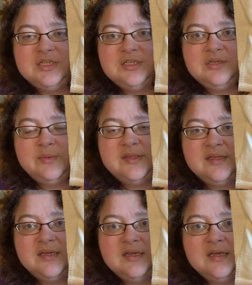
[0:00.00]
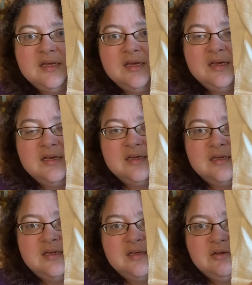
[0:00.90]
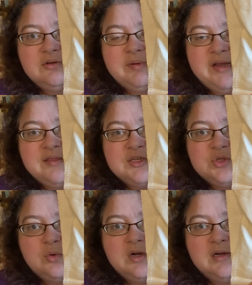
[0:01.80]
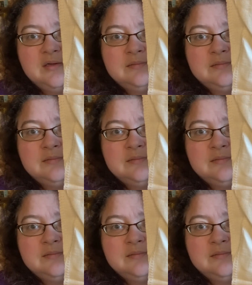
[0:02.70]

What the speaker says: too and the gray on the door.